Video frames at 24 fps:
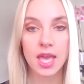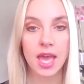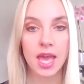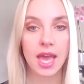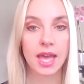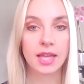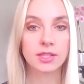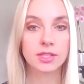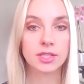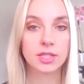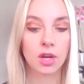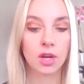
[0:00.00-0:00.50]

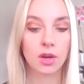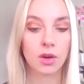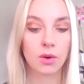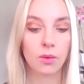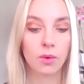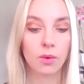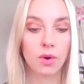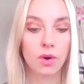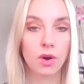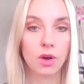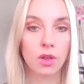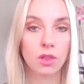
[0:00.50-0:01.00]
And
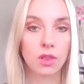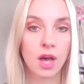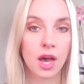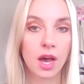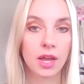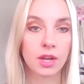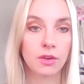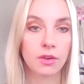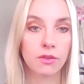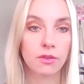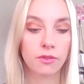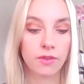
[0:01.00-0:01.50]
so a
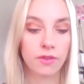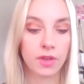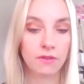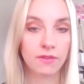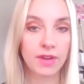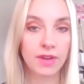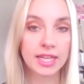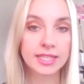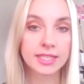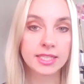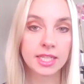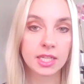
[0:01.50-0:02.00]
lot of
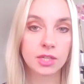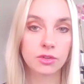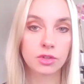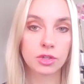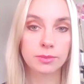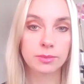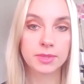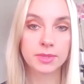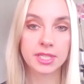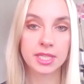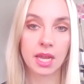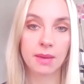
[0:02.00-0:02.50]
investing
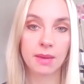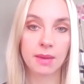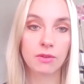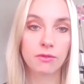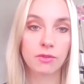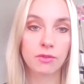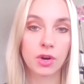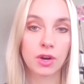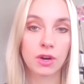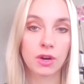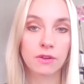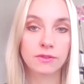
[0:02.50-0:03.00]
groups that I'm
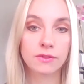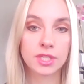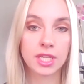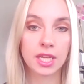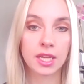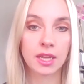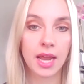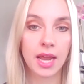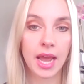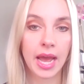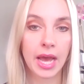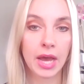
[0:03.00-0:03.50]
involved
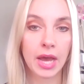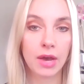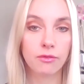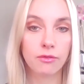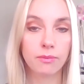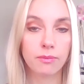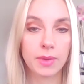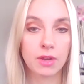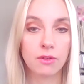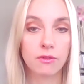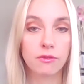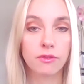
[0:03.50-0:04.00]
in have
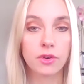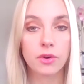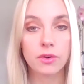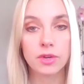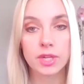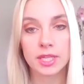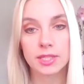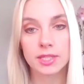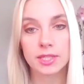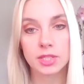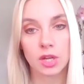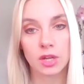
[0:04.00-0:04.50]
been
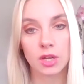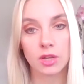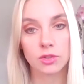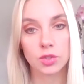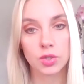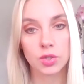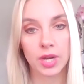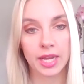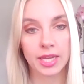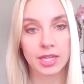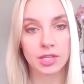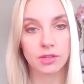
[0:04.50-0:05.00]
focused on
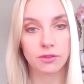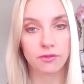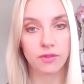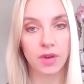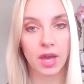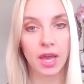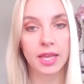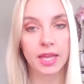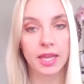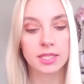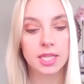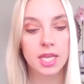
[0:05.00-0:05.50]
trying to
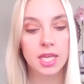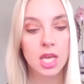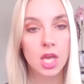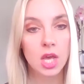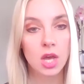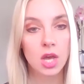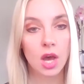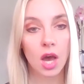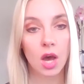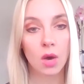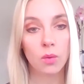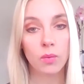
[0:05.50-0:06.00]
find
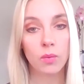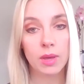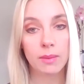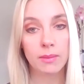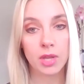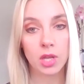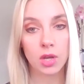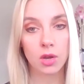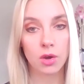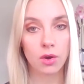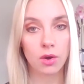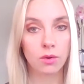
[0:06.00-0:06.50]

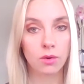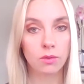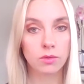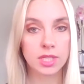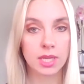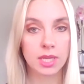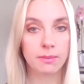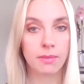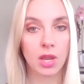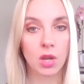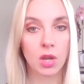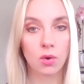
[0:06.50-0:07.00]
women-owned
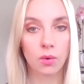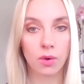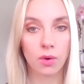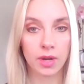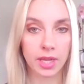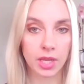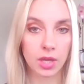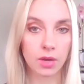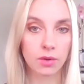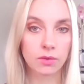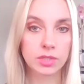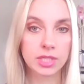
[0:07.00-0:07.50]
and
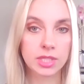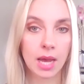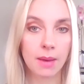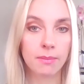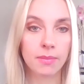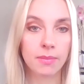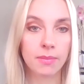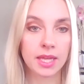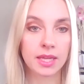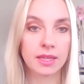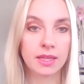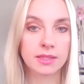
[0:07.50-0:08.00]
minority-owned
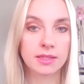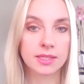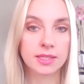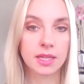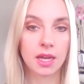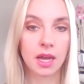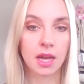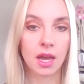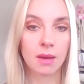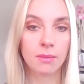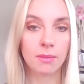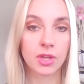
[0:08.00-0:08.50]
companies
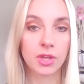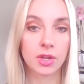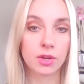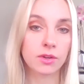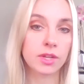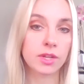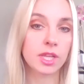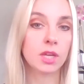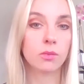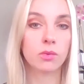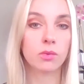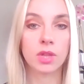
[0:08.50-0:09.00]
that are
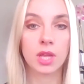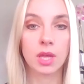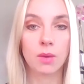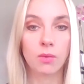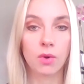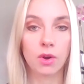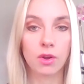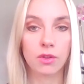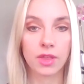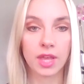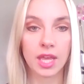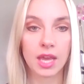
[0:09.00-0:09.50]
equally
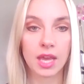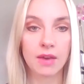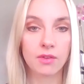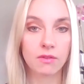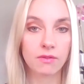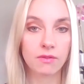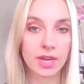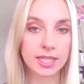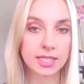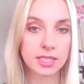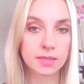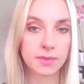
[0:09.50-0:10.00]
worthy of
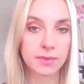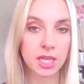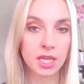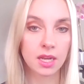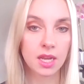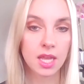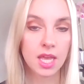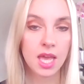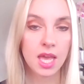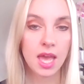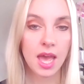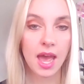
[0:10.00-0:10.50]
investment.
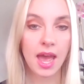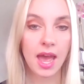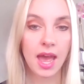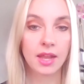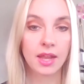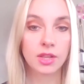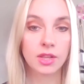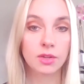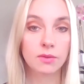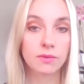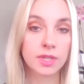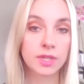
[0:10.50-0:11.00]

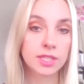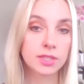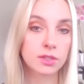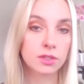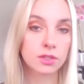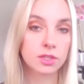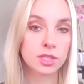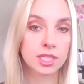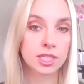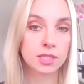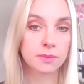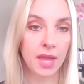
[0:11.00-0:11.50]
And the
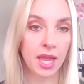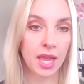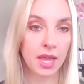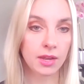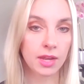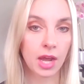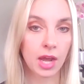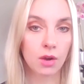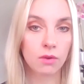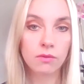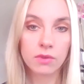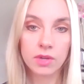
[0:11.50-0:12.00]
research has panned
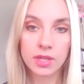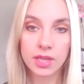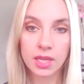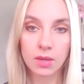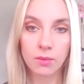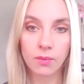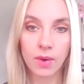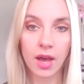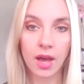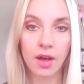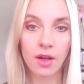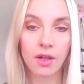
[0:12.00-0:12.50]
out really
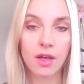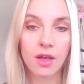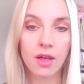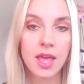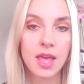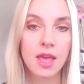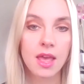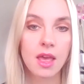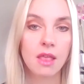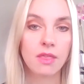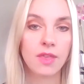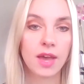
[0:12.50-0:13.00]
well
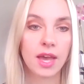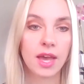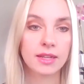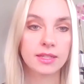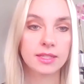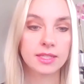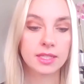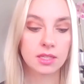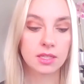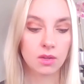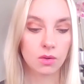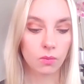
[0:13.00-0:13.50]
that
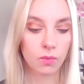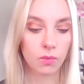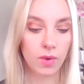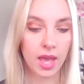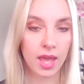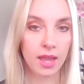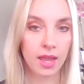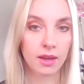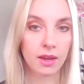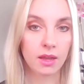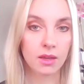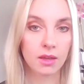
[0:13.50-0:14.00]

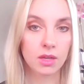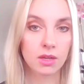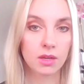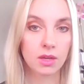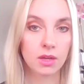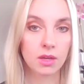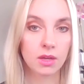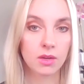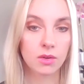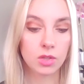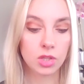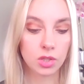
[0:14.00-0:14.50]
when
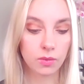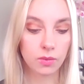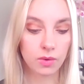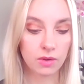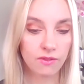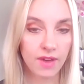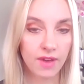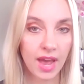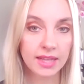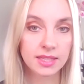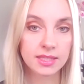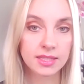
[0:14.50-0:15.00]
you
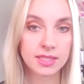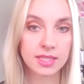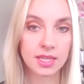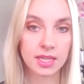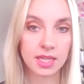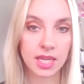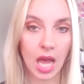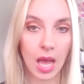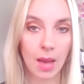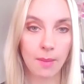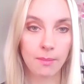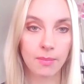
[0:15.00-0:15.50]
invest in
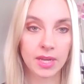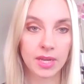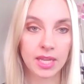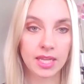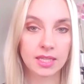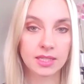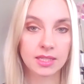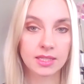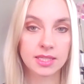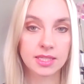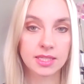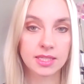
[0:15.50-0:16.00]

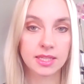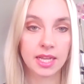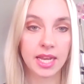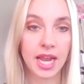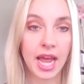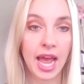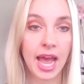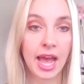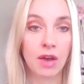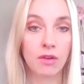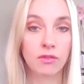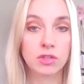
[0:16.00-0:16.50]
companies that
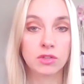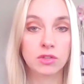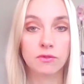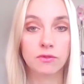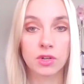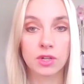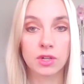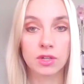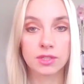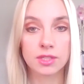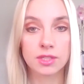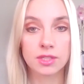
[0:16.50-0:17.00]
have
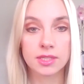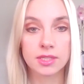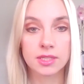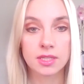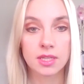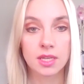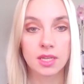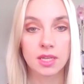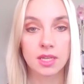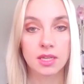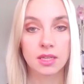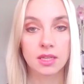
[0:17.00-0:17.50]
diverse
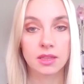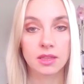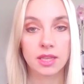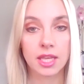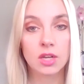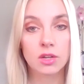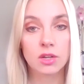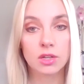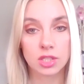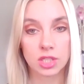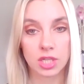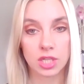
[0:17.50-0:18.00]

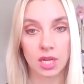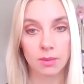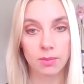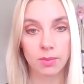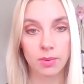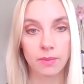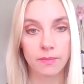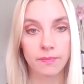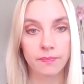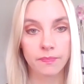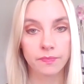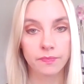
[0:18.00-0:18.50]
leadership,
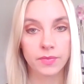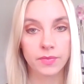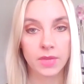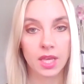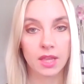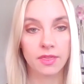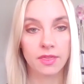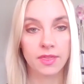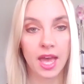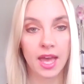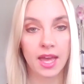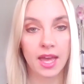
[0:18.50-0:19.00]

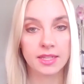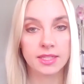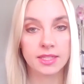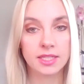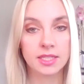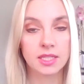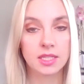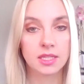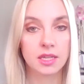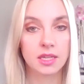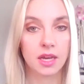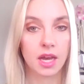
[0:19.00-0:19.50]
that
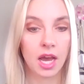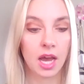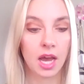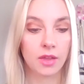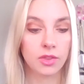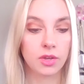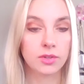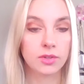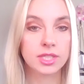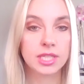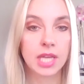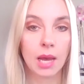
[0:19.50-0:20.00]

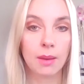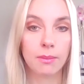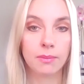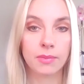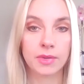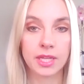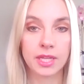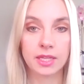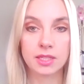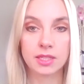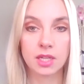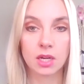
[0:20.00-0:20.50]
those
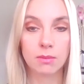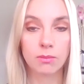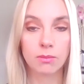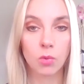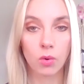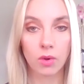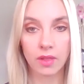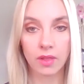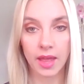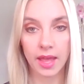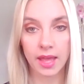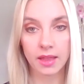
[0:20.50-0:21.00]
companies are
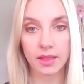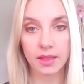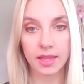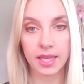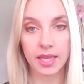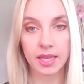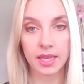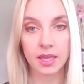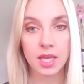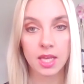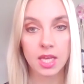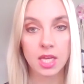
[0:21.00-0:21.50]
more
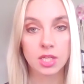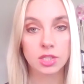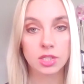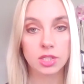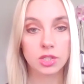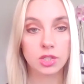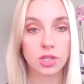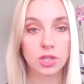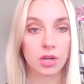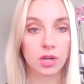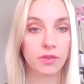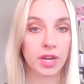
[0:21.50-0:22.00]
likely to
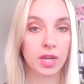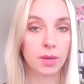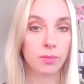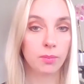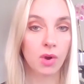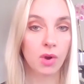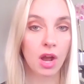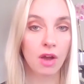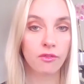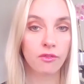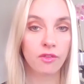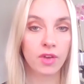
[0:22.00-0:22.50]
generate a
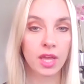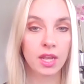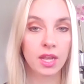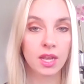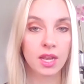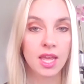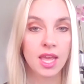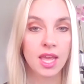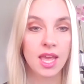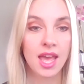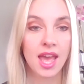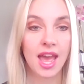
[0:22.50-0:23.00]
profit.
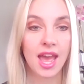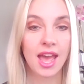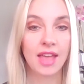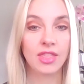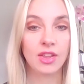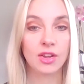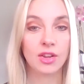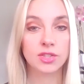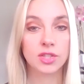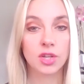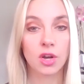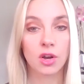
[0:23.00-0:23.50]
And
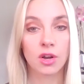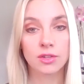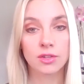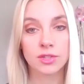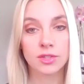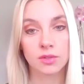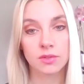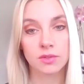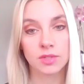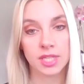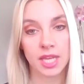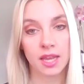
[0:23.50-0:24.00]
there's
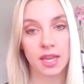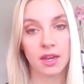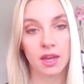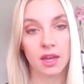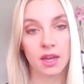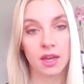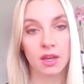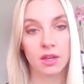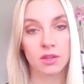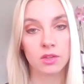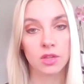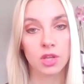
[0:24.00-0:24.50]
also
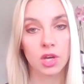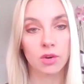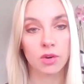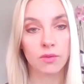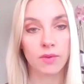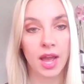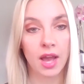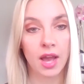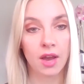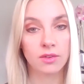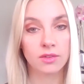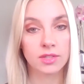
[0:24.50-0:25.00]
data
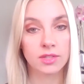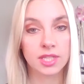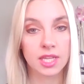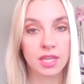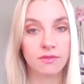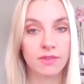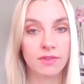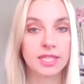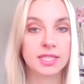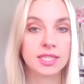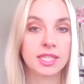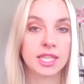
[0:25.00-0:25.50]
around
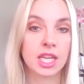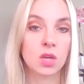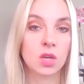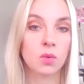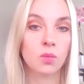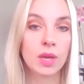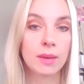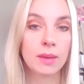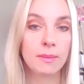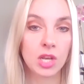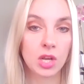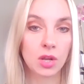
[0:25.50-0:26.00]
investing in
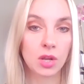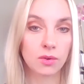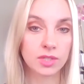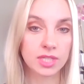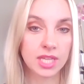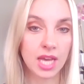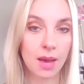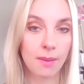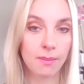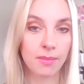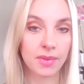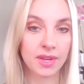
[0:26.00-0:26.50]
women-owned
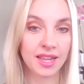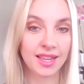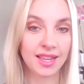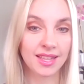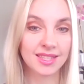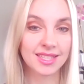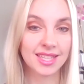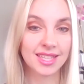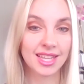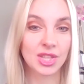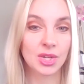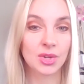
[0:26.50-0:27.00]

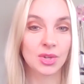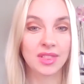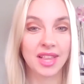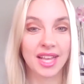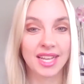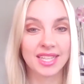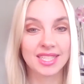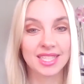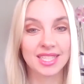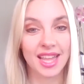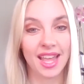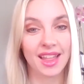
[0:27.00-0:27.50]
companies that they're
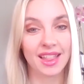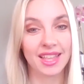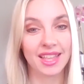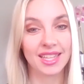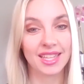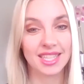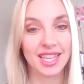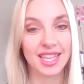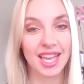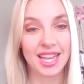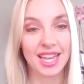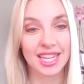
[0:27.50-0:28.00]
less likely
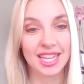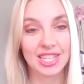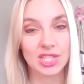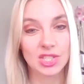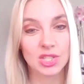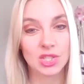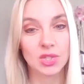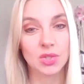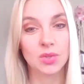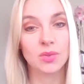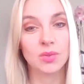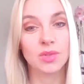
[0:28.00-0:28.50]
to get
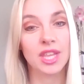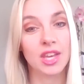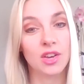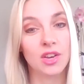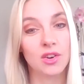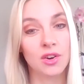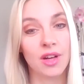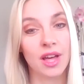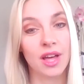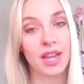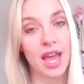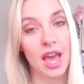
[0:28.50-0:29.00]
into
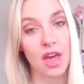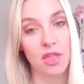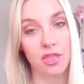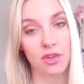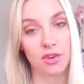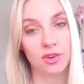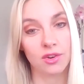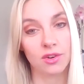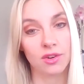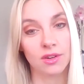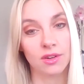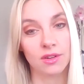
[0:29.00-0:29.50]
legal and
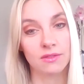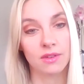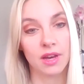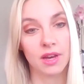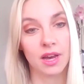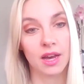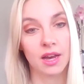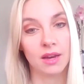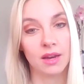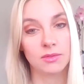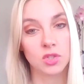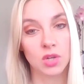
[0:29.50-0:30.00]
ethical
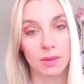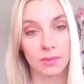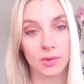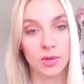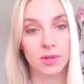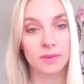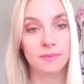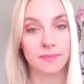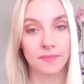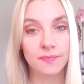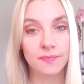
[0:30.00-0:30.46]
trouble.